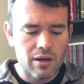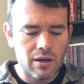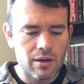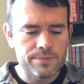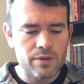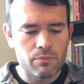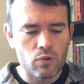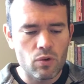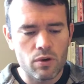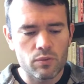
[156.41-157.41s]
So
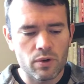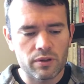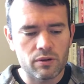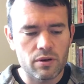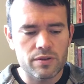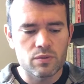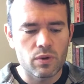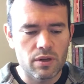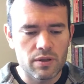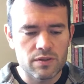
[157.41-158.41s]
I'm rolling with Chris
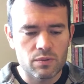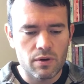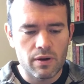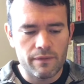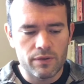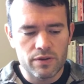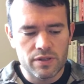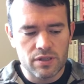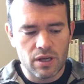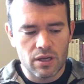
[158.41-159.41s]
winning this one
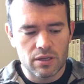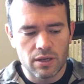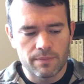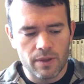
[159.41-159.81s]
versus Andy.